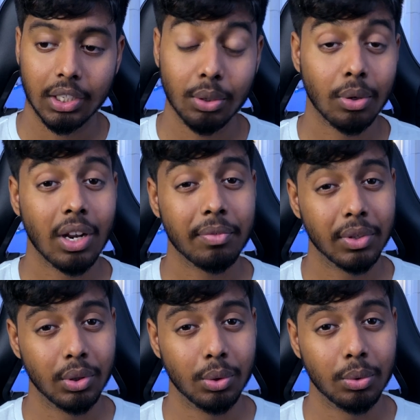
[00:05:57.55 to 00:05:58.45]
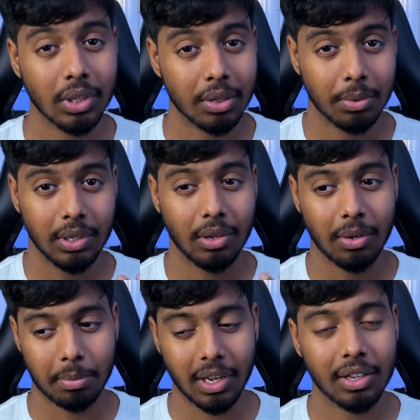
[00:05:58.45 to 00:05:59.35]
you don't have to do that when you're
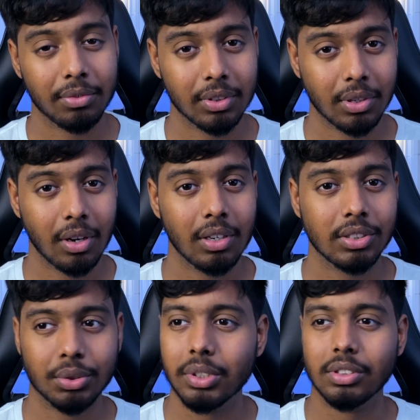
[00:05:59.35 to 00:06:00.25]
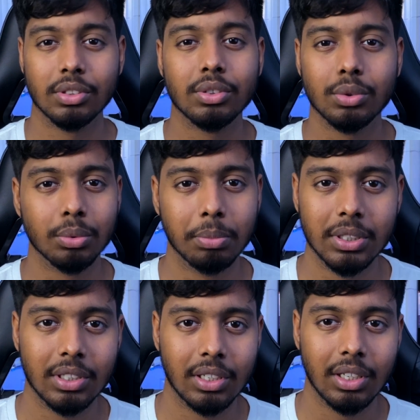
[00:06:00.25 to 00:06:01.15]
applying for the college you can just do
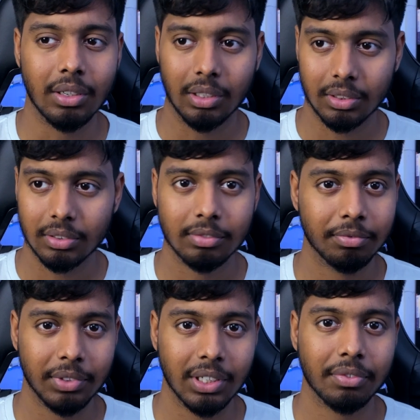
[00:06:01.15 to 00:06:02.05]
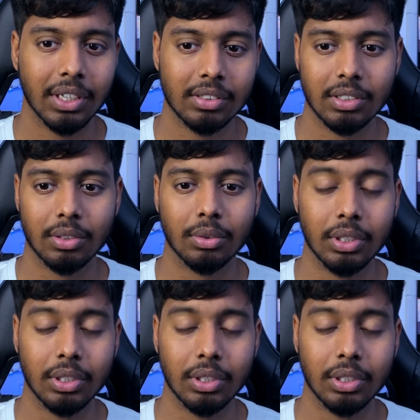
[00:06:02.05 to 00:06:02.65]
basically VFX, you know,